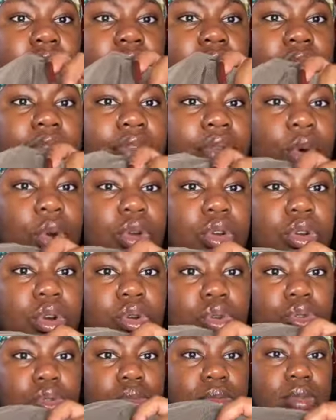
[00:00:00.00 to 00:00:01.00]
4
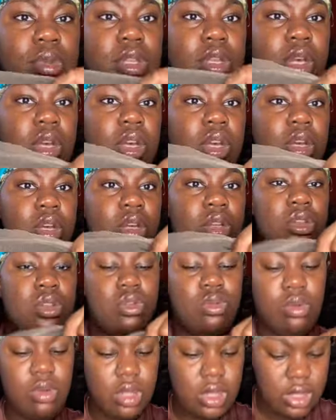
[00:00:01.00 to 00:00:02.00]
combs, 2
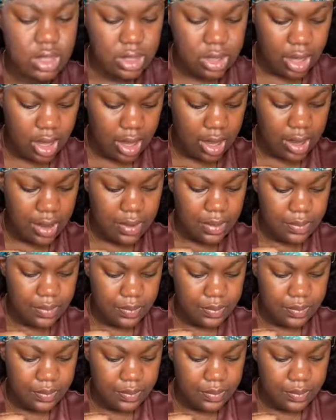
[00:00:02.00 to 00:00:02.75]
on the side.